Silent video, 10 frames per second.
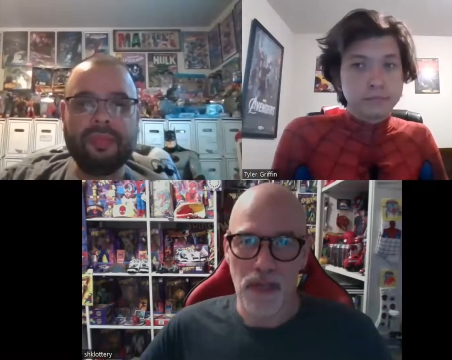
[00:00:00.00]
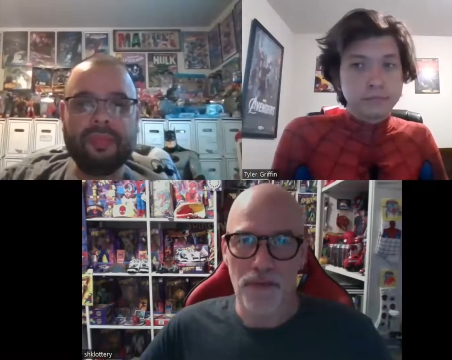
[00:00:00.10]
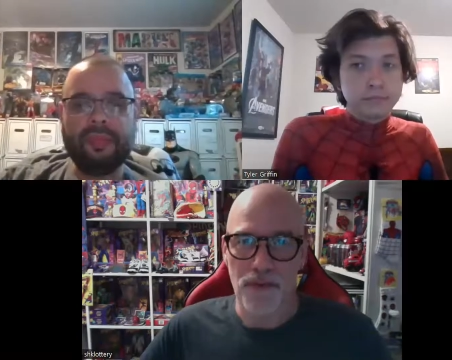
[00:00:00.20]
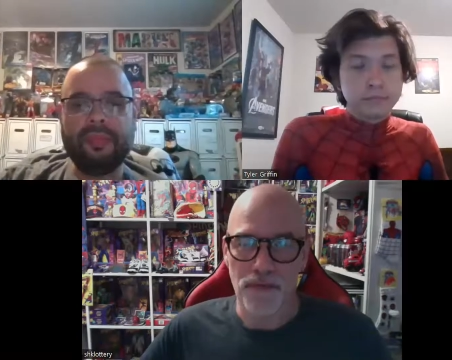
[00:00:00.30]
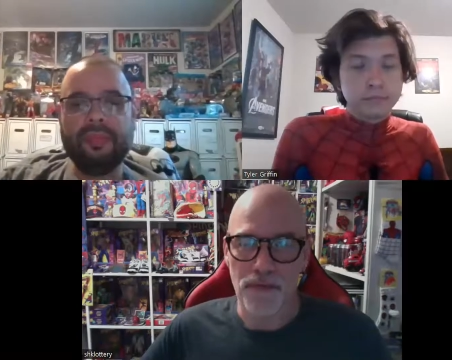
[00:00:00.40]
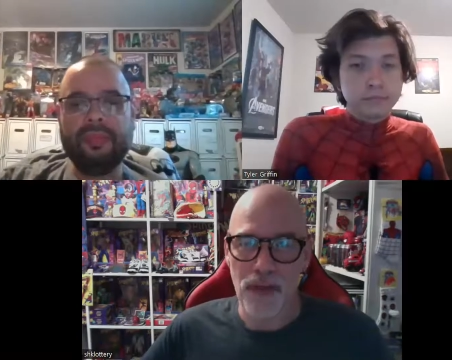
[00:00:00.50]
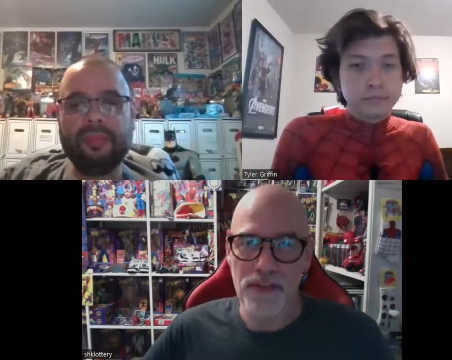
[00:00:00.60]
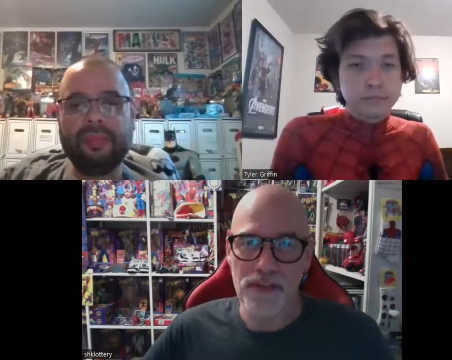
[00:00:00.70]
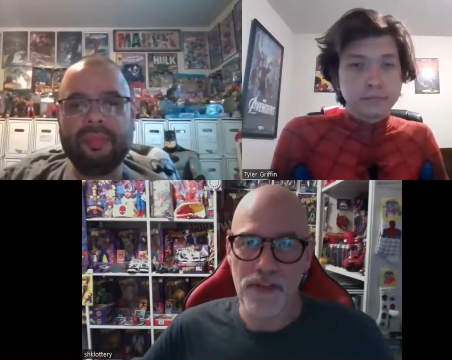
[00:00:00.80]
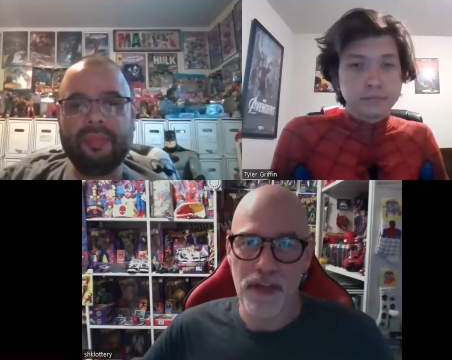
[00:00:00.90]
Speaker 1: of our
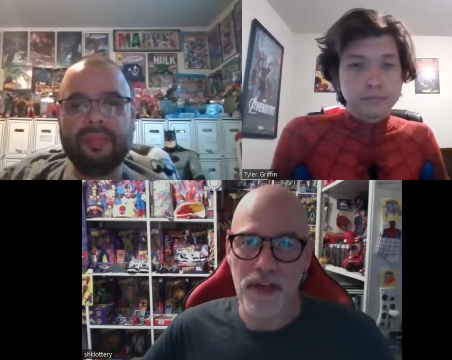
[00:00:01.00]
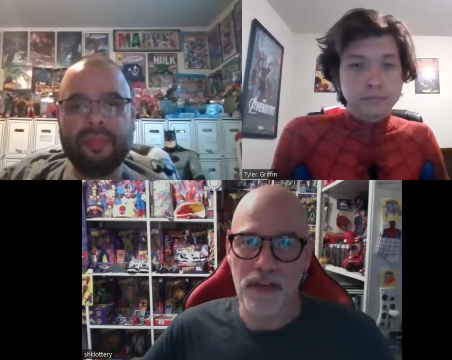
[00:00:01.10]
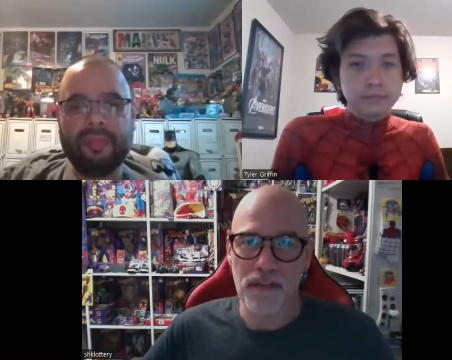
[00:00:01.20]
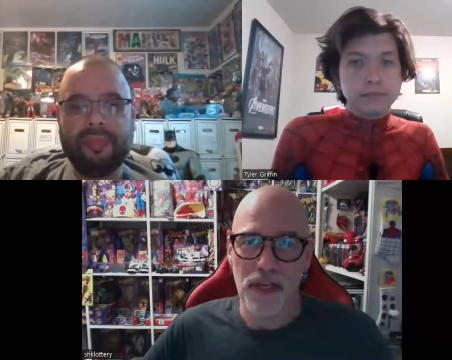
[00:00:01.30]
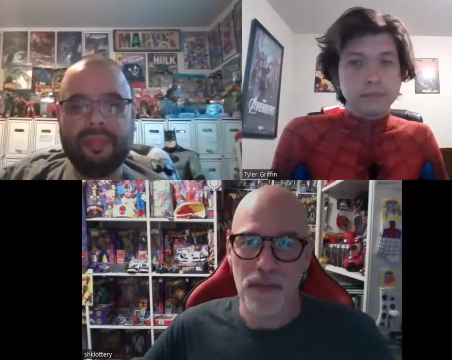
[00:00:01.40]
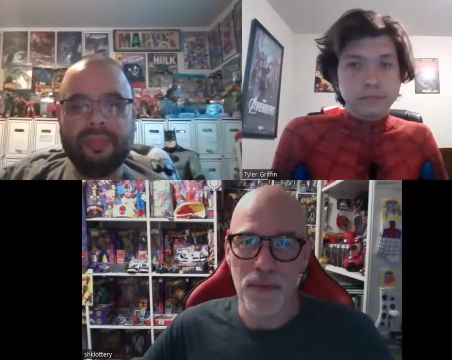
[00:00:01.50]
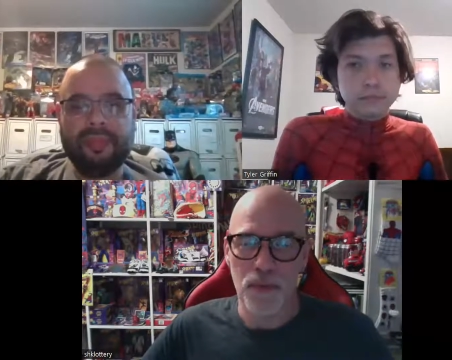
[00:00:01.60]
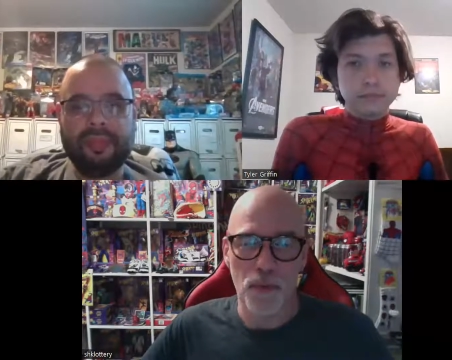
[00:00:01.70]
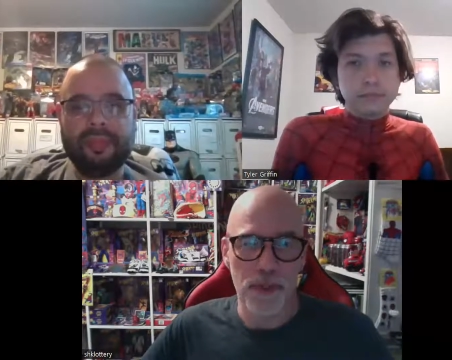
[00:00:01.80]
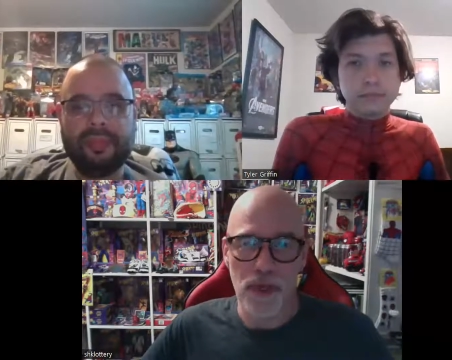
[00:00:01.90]
friends are there, a lot of
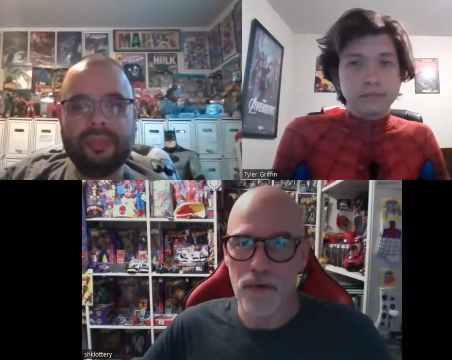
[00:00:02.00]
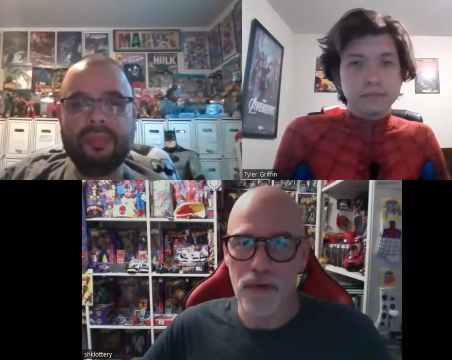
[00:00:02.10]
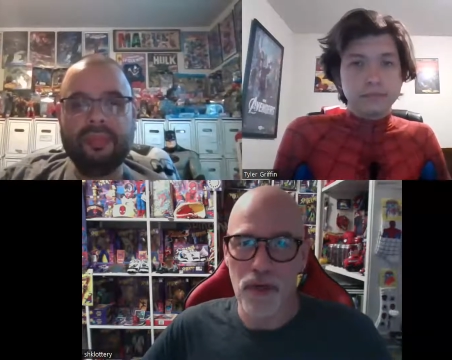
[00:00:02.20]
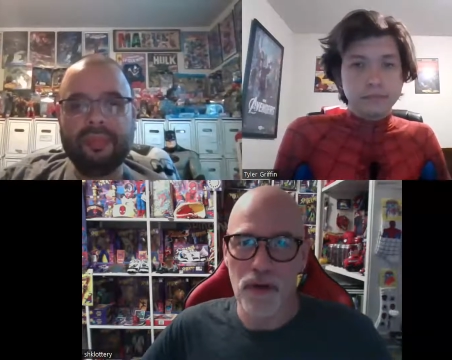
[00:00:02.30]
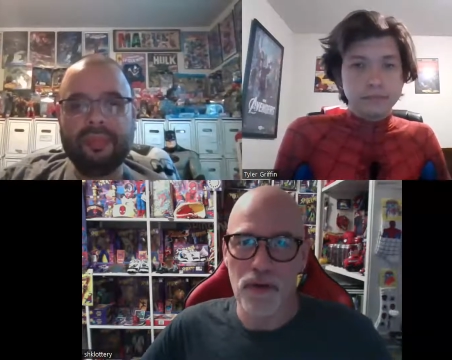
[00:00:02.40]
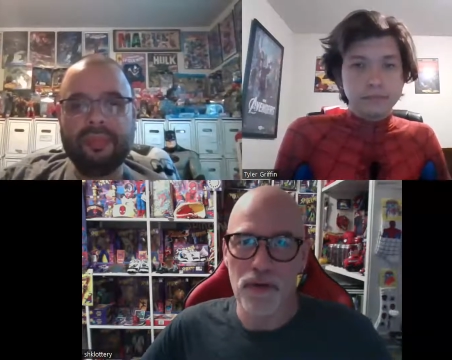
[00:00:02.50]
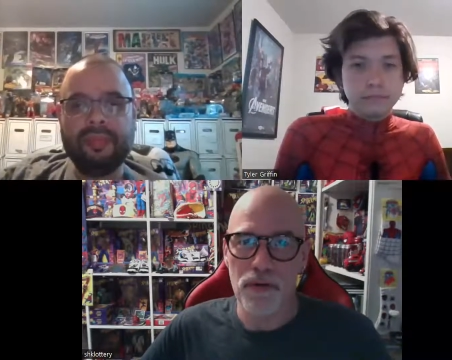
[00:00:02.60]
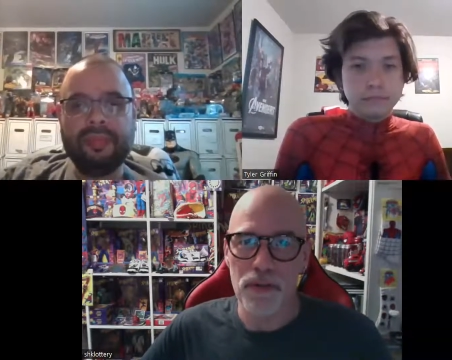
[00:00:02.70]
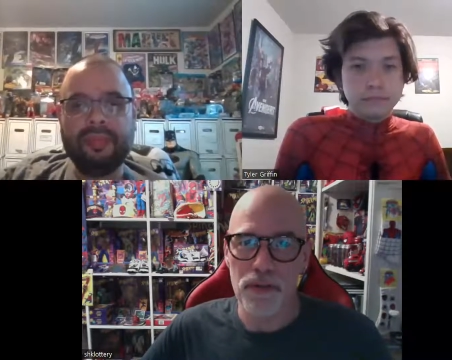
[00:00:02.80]
people we don't know.